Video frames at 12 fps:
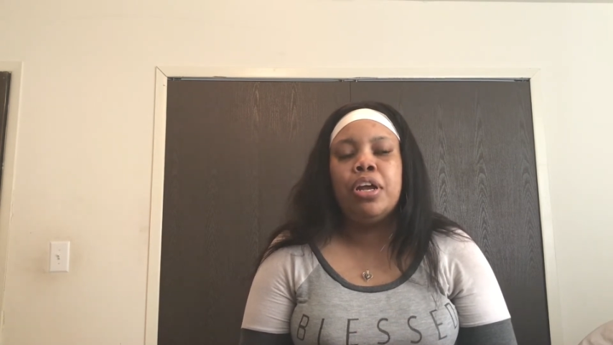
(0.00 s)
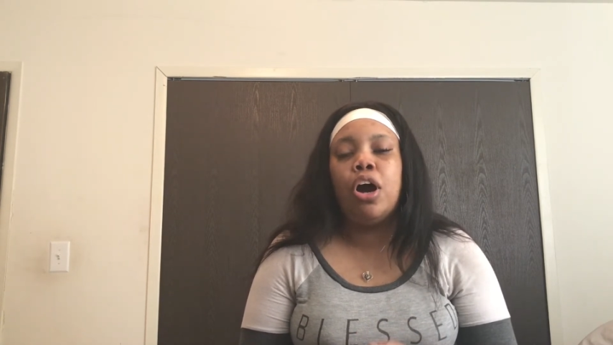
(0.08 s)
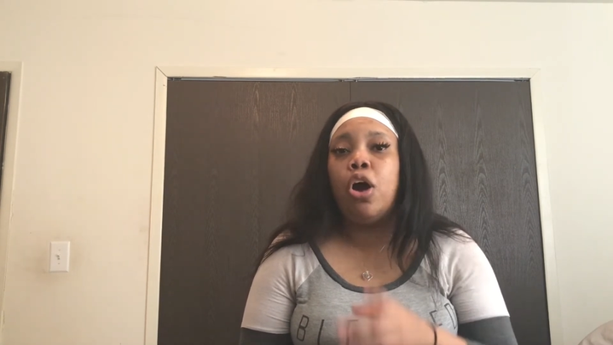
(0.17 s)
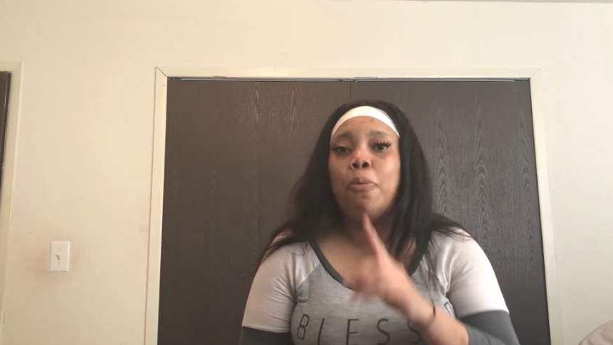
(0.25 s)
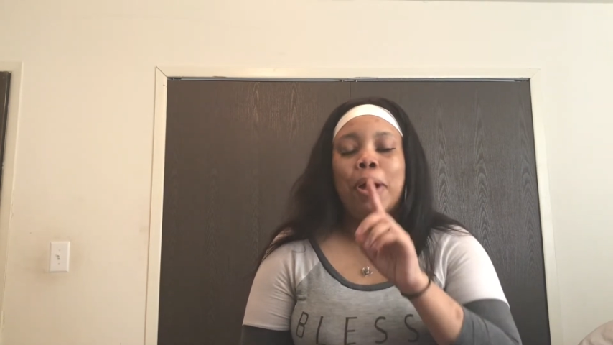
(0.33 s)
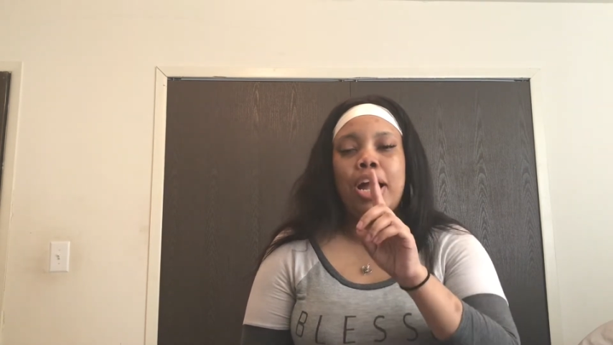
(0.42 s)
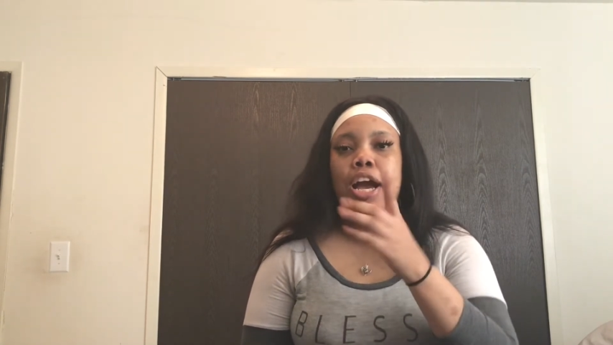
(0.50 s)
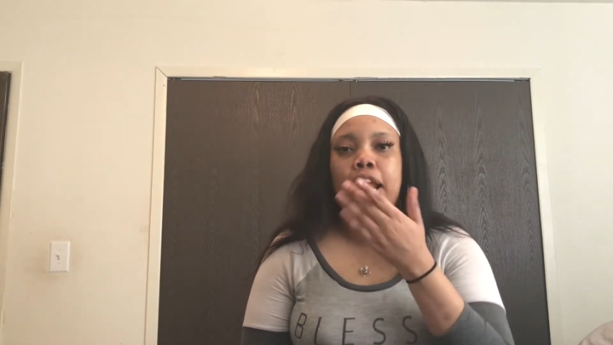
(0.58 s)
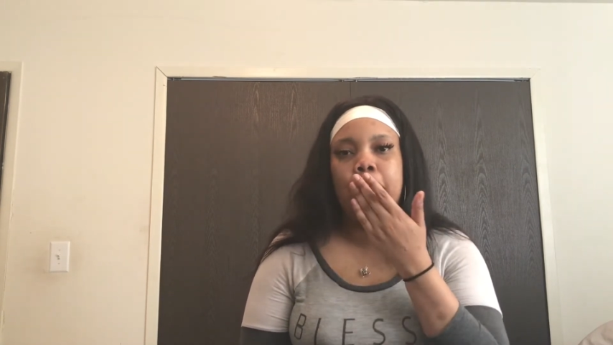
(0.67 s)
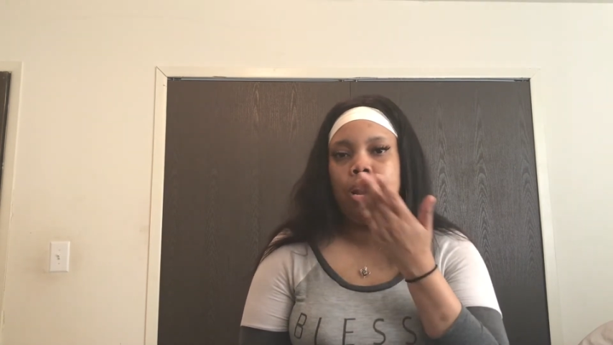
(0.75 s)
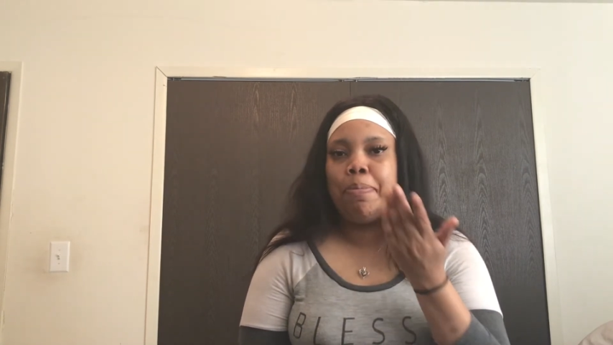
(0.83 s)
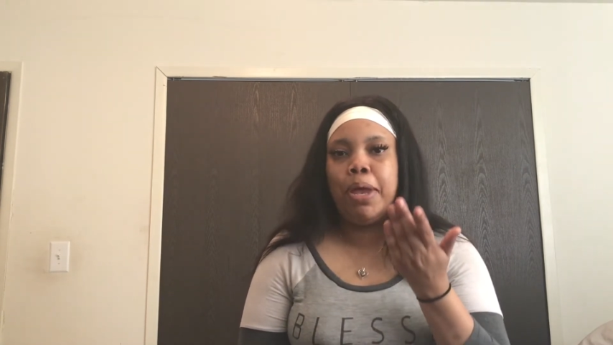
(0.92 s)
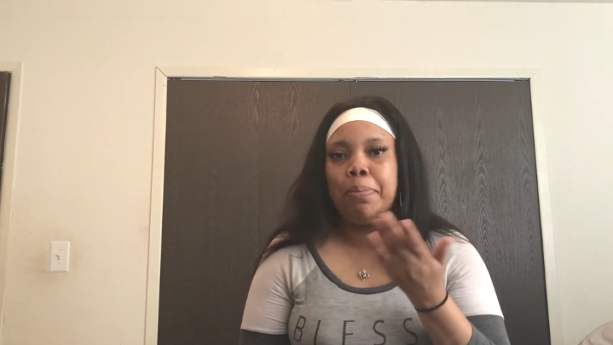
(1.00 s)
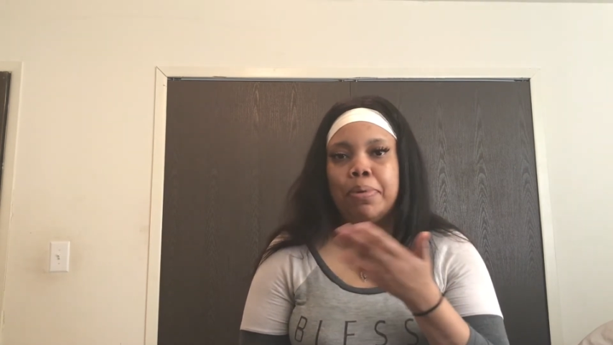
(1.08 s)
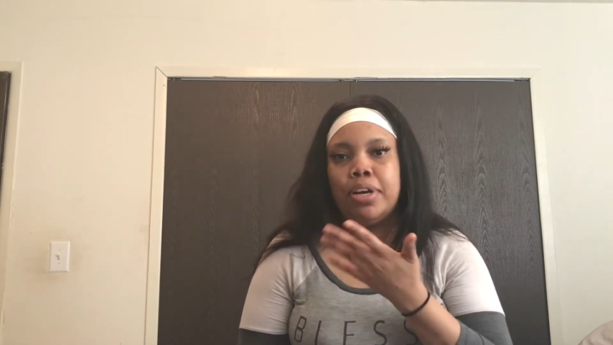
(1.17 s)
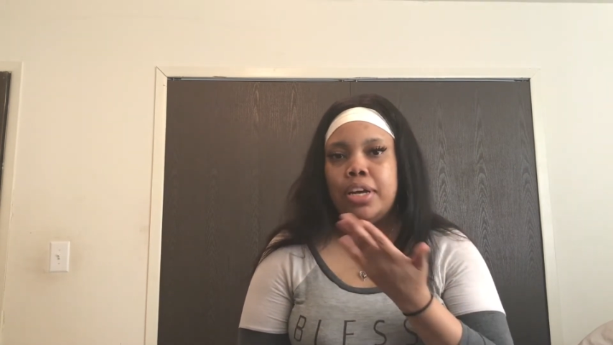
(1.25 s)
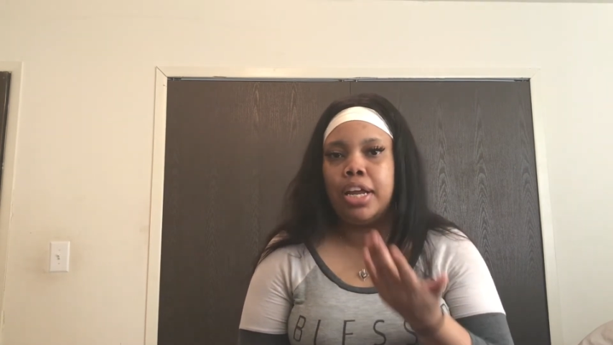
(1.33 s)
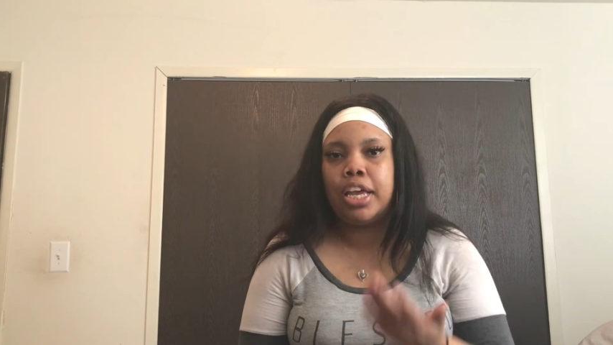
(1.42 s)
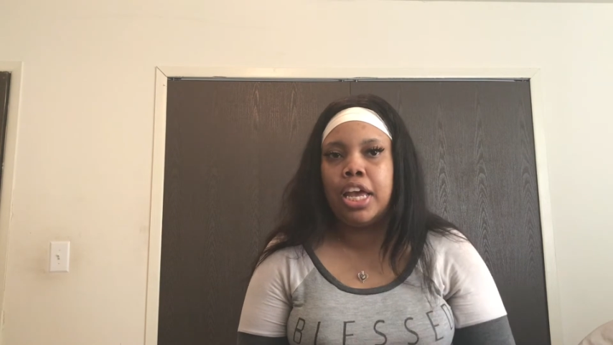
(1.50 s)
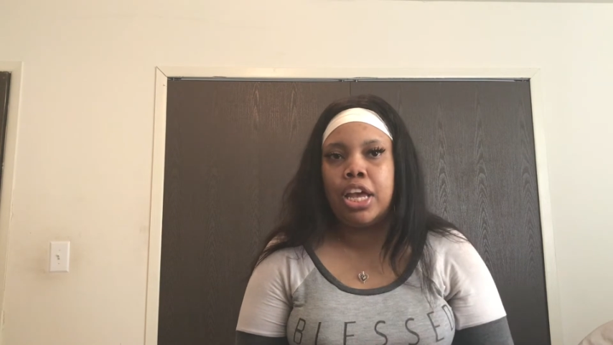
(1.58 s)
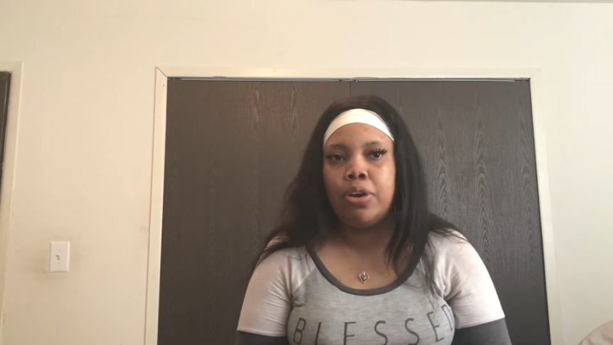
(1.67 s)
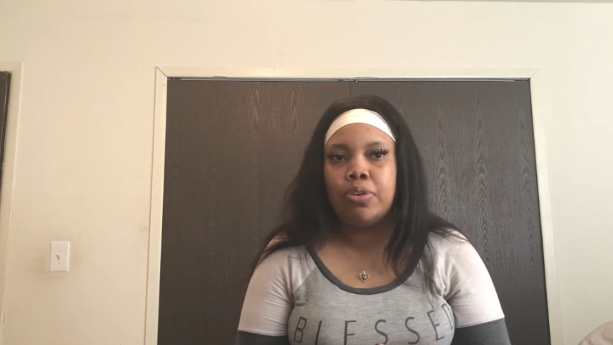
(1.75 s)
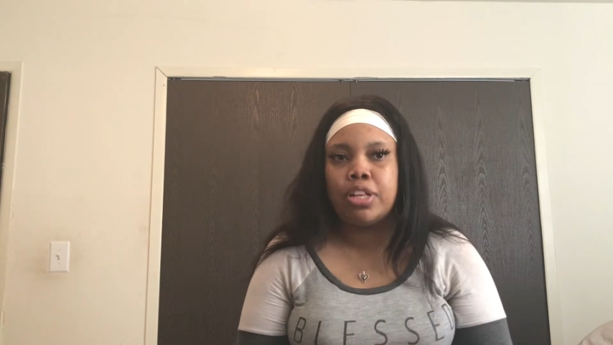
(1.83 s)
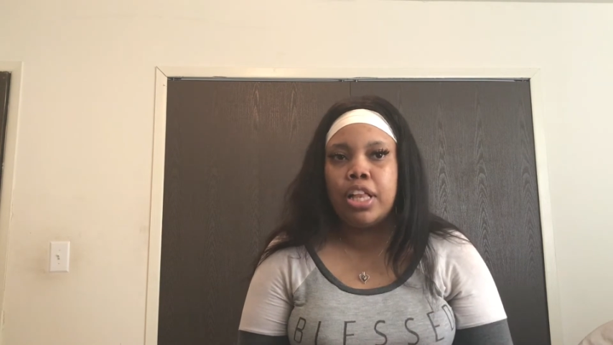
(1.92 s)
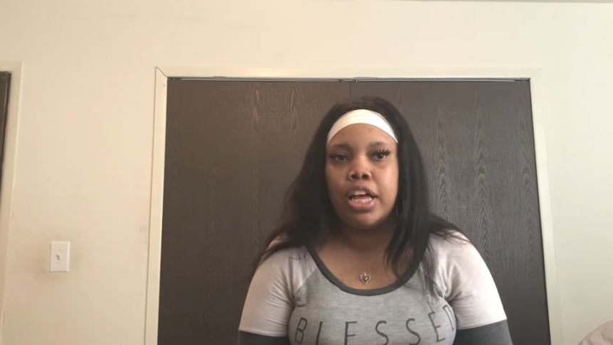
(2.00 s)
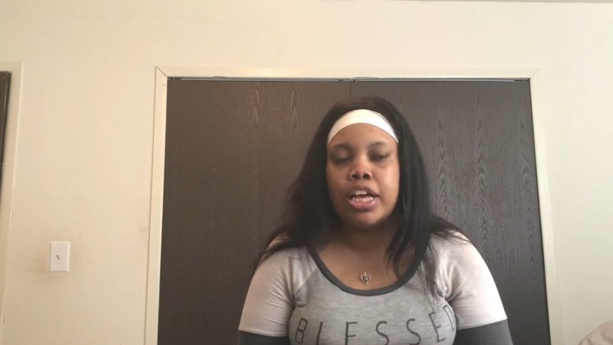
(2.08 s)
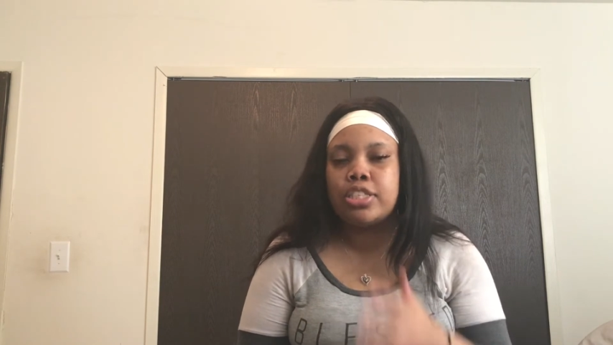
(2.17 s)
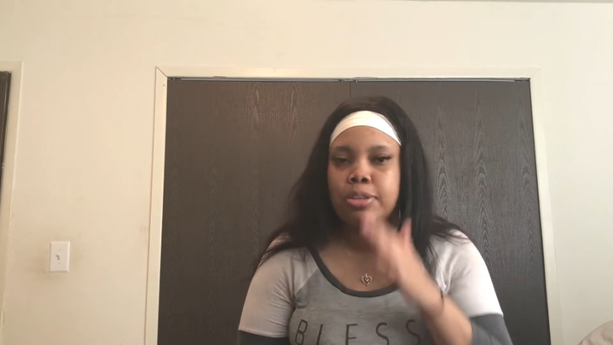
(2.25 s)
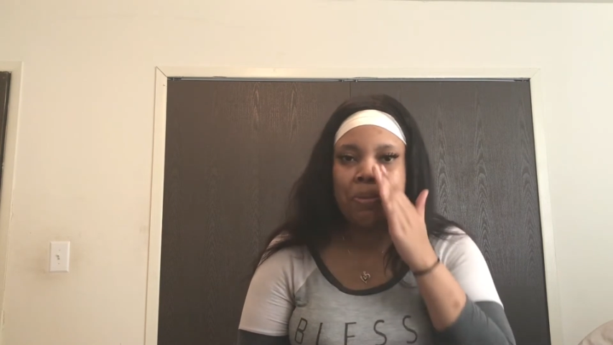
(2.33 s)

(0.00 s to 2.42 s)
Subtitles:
oh my God, I got a paper cut, I can't go to class.